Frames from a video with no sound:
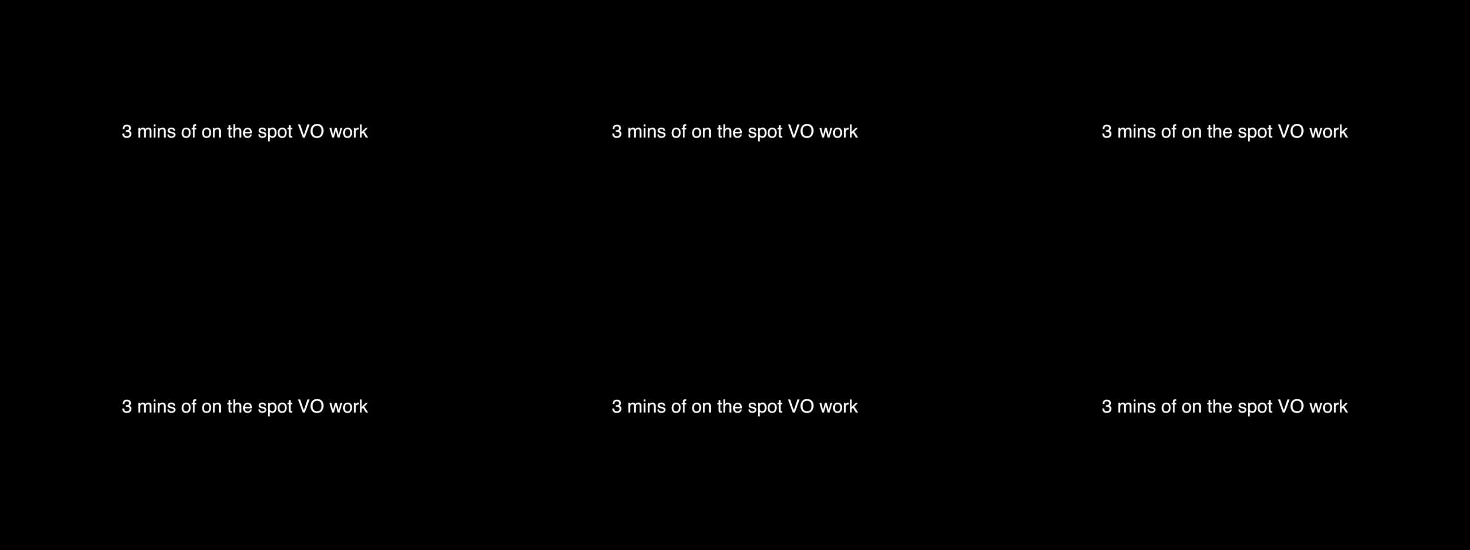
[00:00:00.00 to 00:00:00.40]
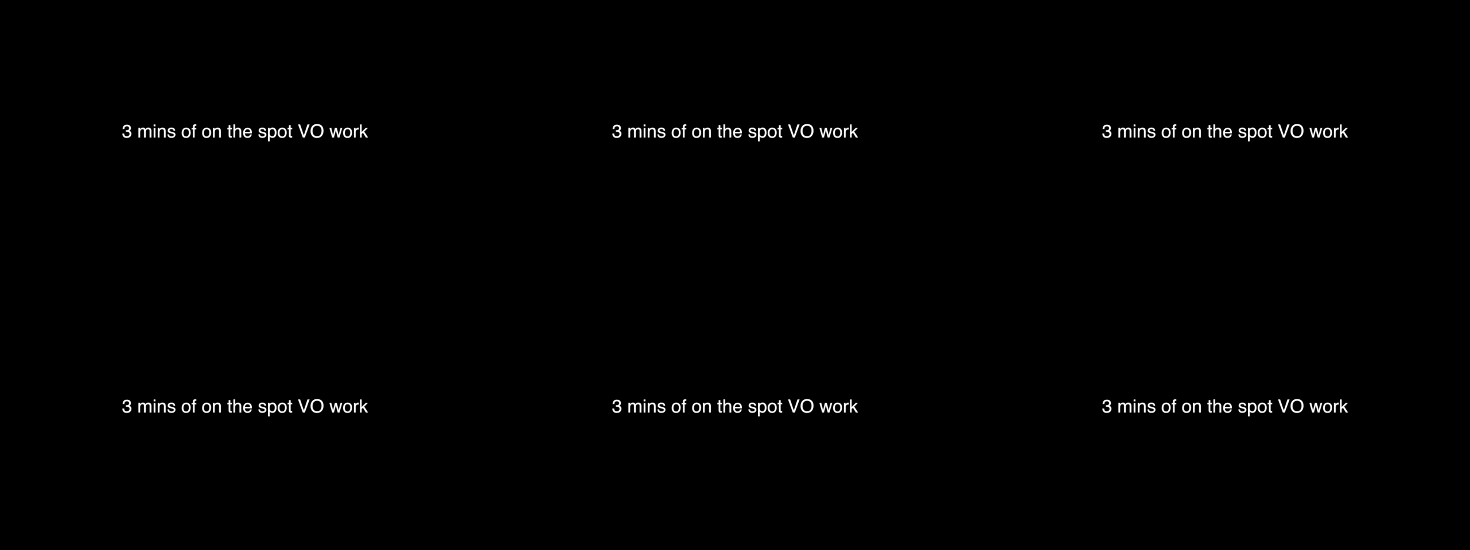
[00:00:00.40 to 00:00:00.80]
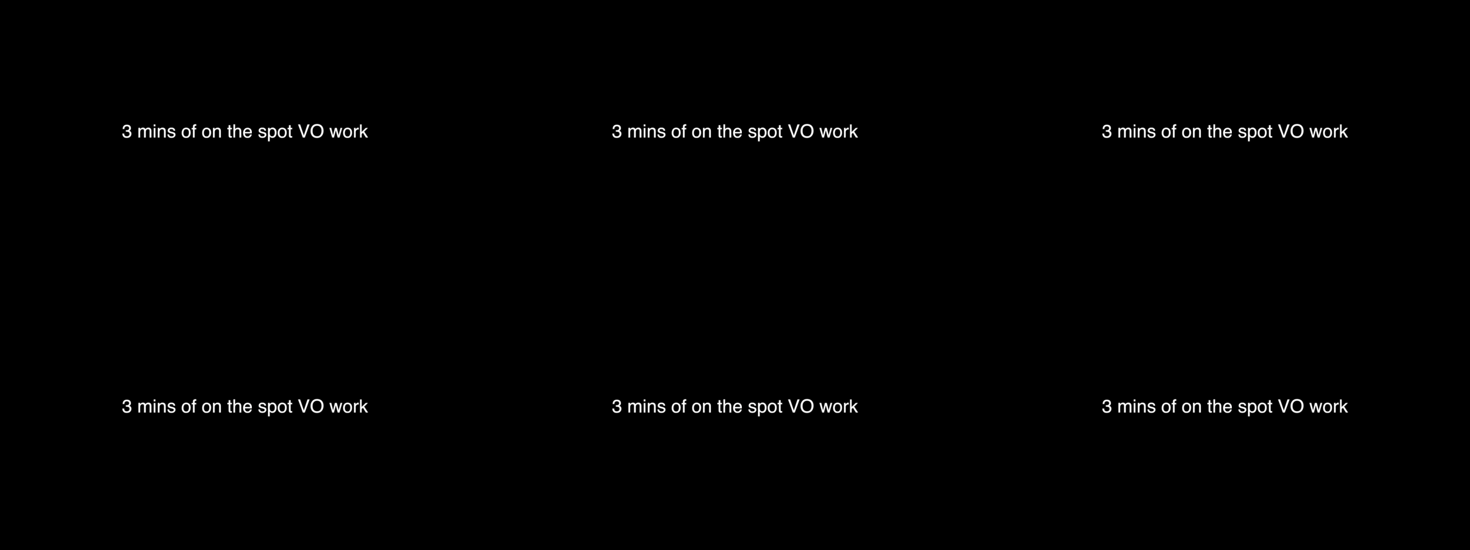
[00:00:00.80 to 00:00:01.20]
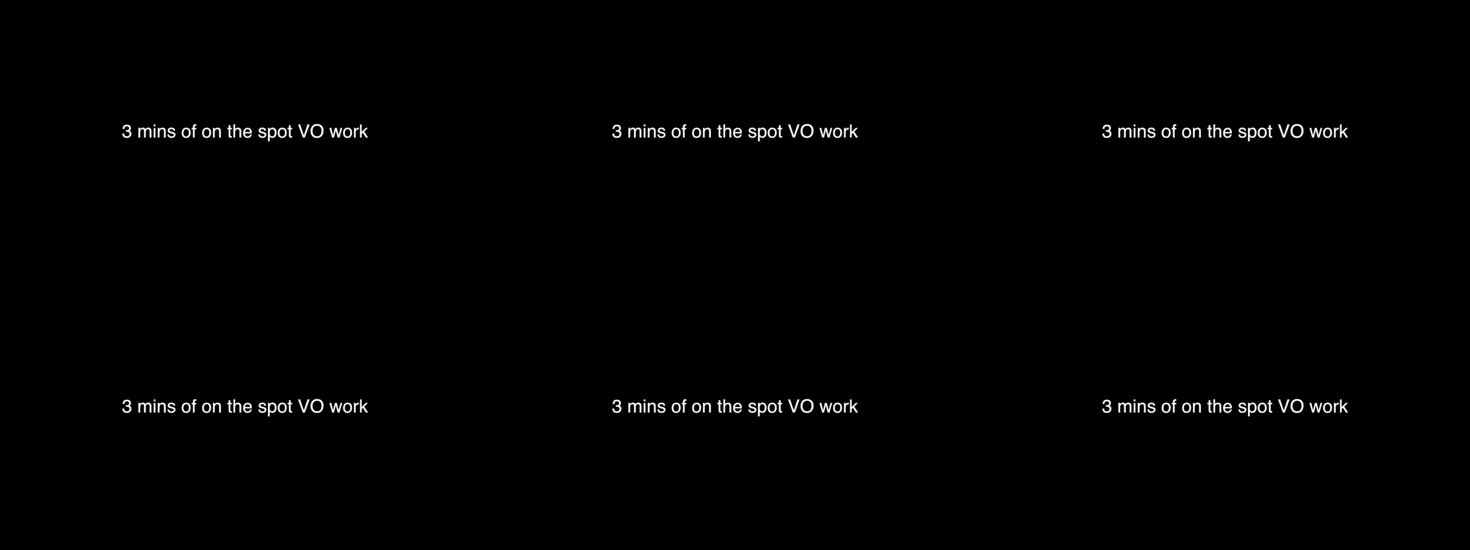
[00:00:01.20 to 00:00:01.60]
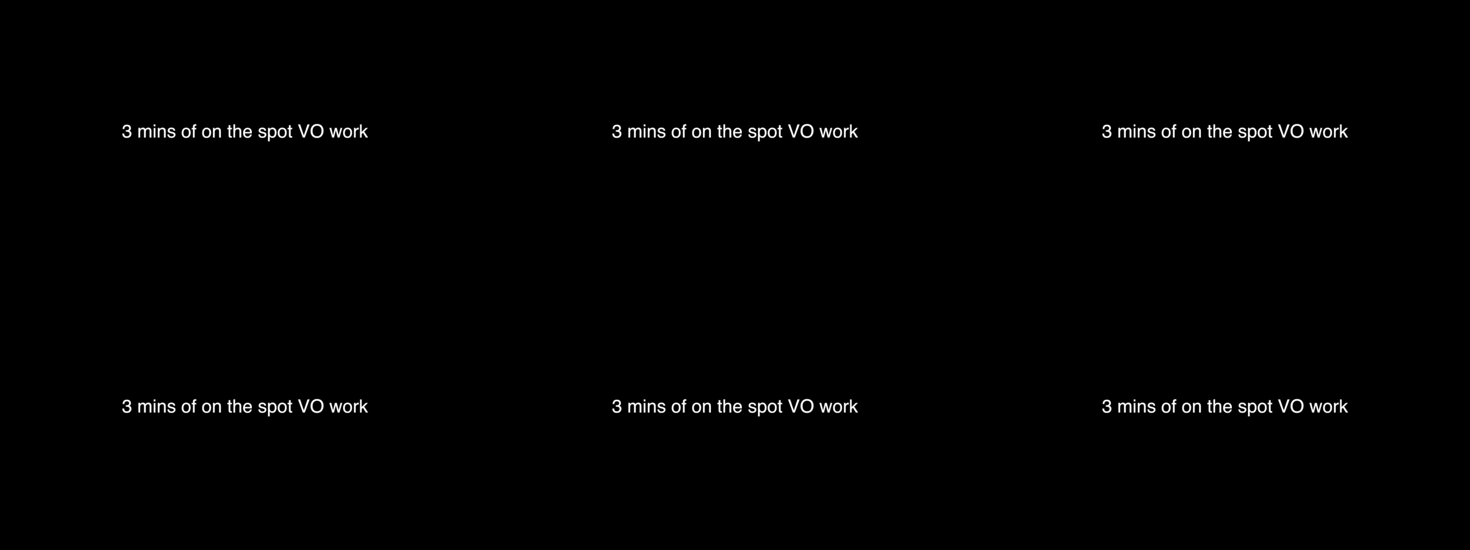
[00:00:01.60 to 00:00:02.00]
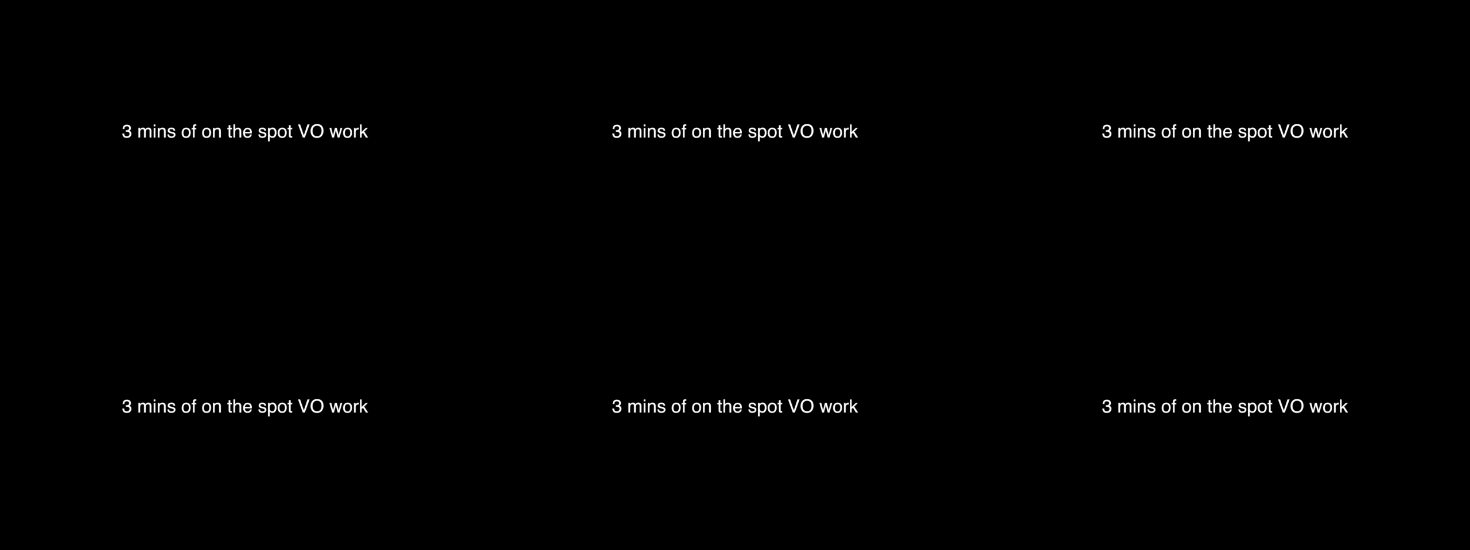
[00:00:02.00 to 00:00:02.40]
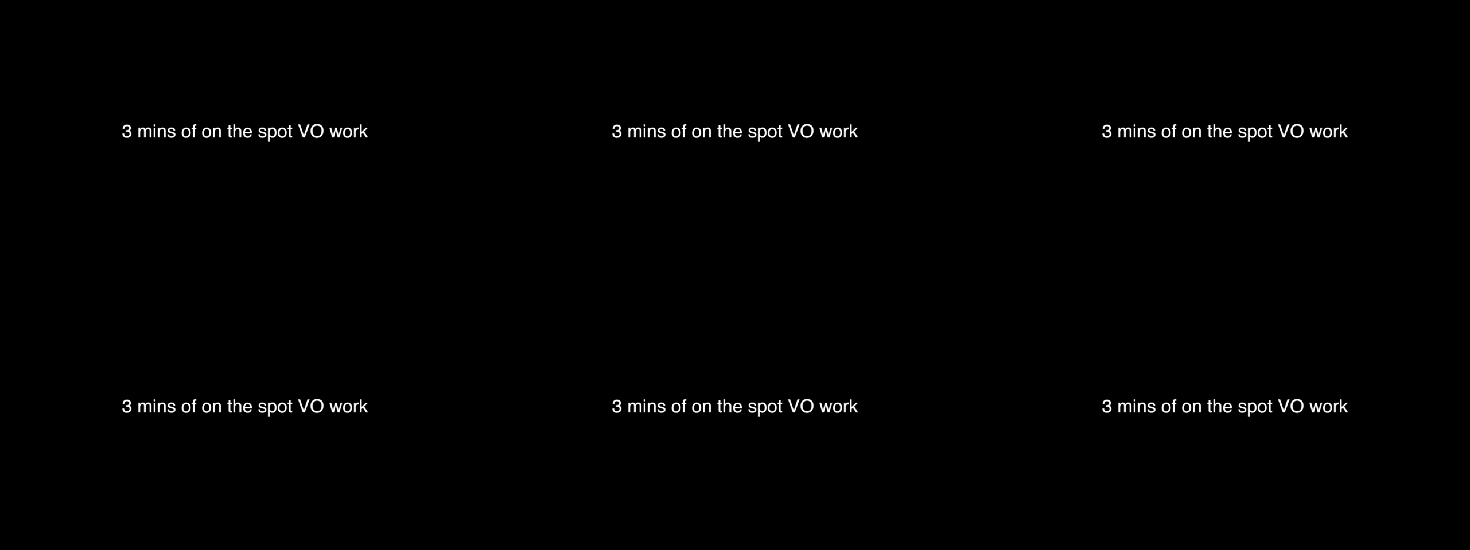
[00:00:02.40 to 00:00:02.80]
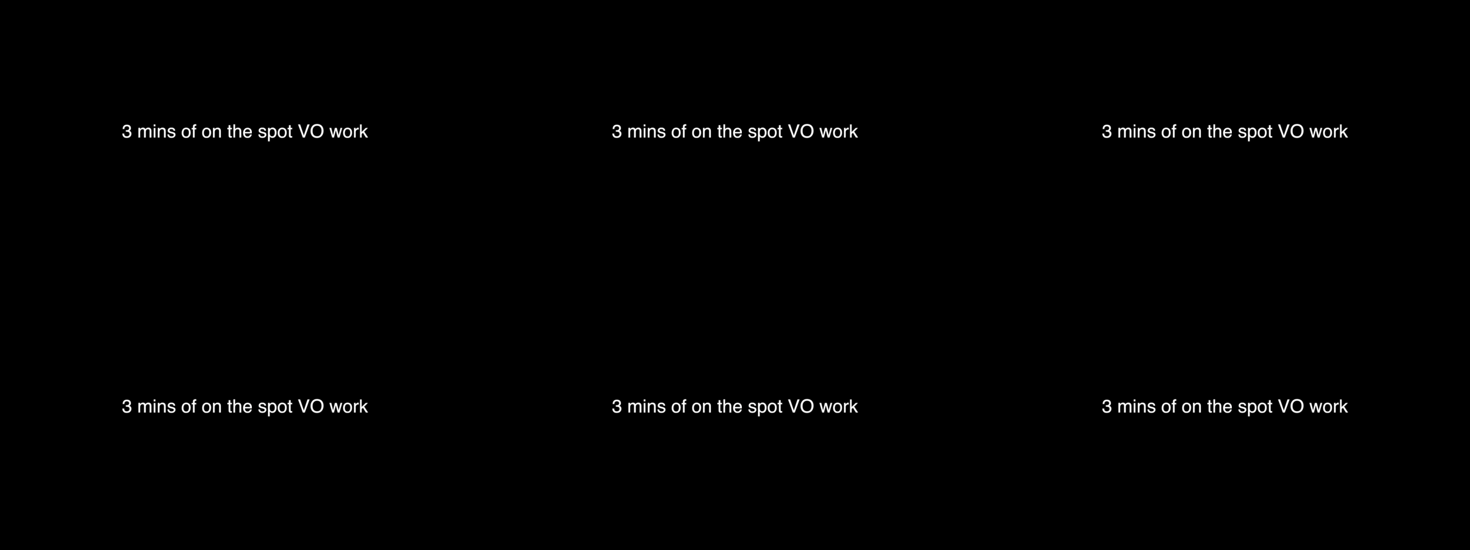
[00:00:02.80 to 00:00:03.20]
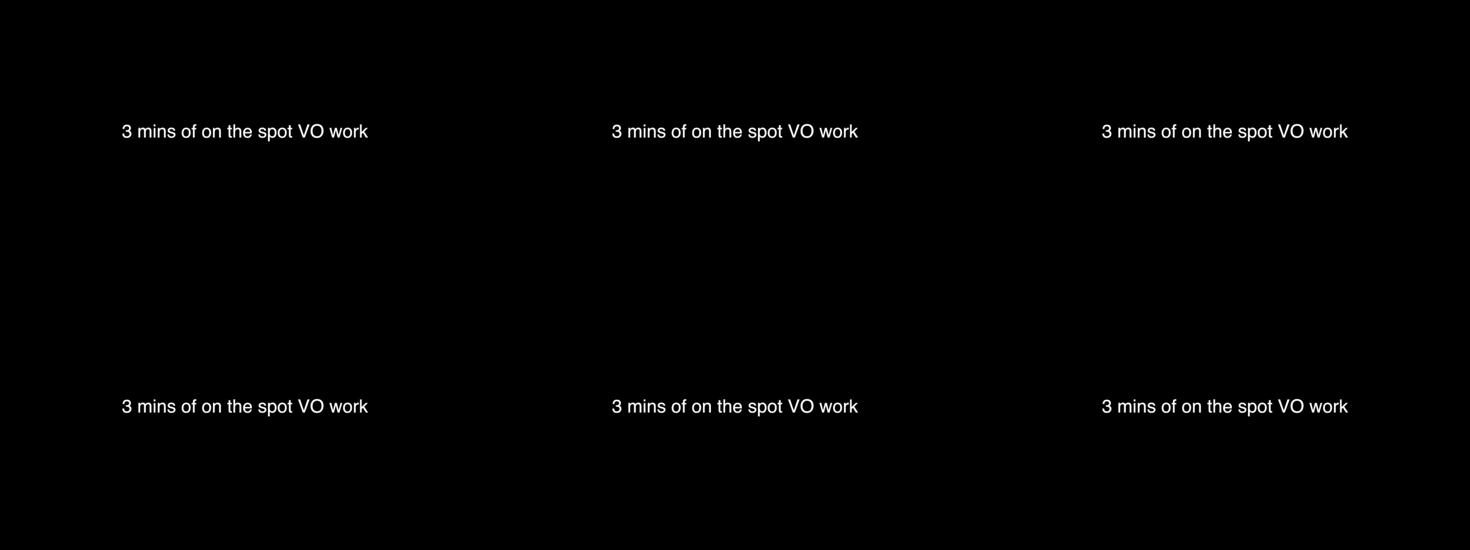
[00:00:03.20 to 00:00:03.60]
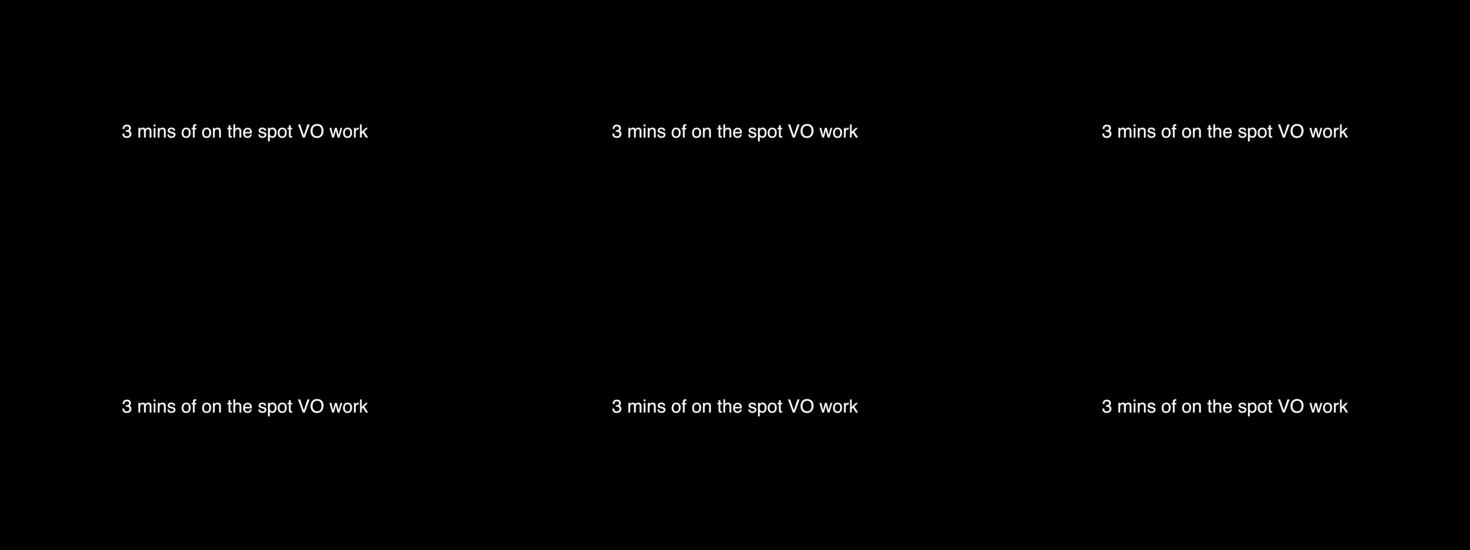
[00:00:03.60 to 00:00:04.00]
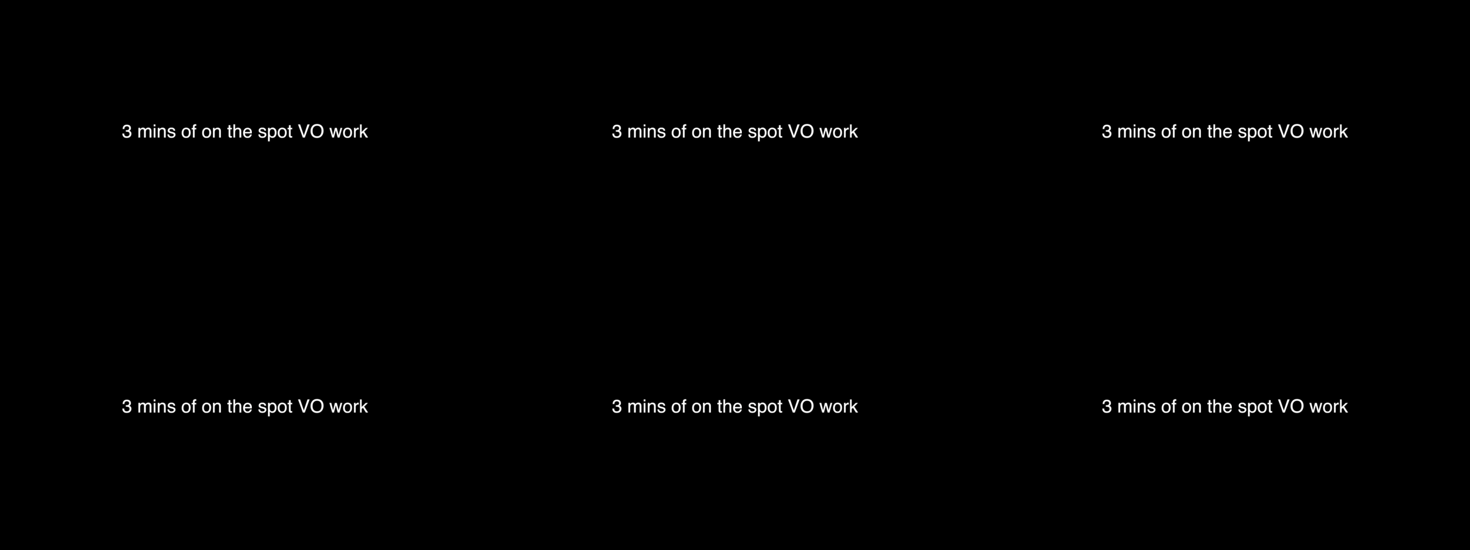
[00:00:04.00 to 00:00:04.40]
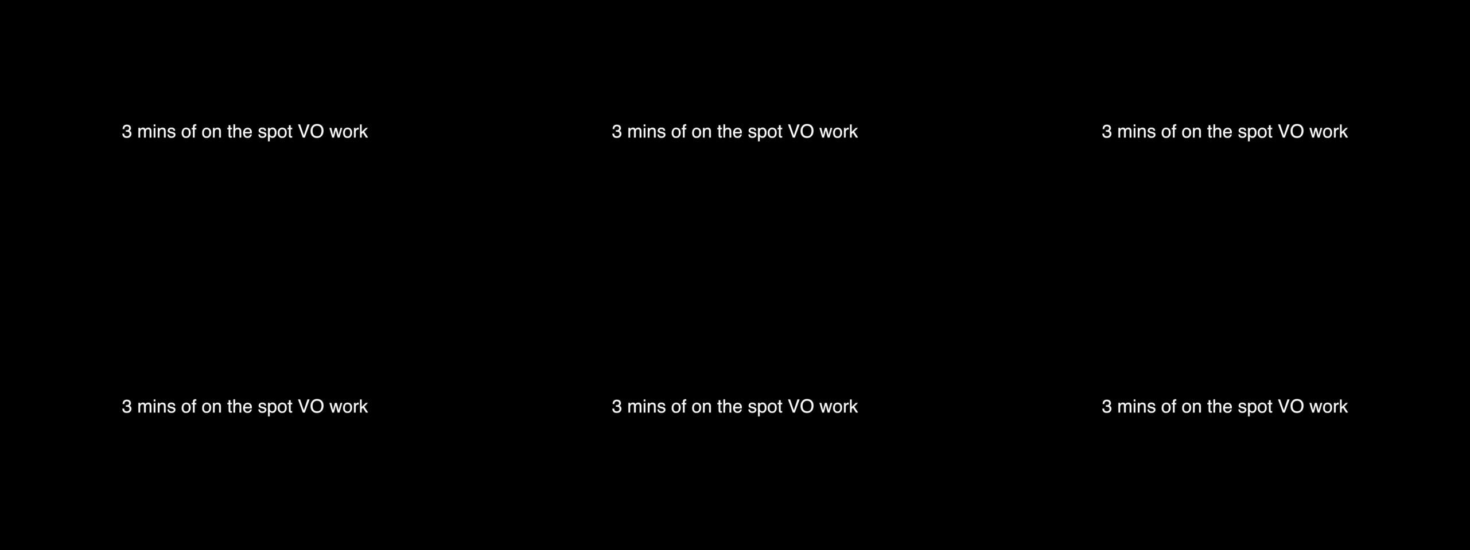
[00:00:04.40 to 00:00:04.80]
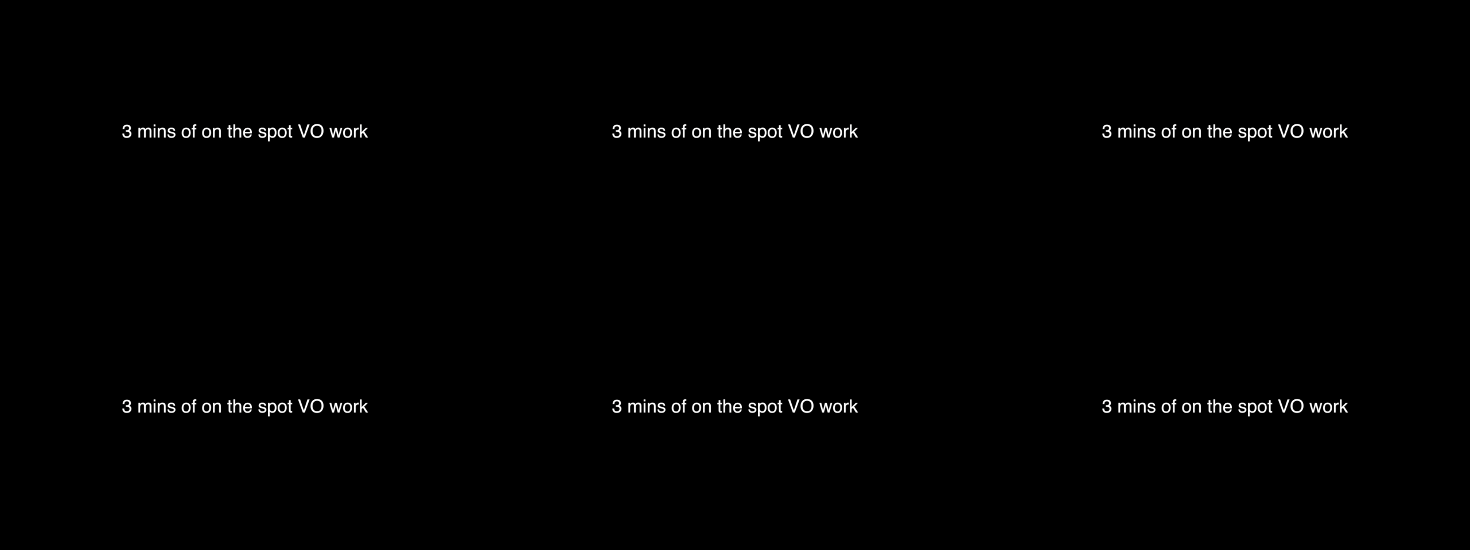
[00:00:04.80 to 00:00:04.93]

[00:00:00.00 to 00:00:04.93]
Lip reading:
No face is visible, so there are no lips to read.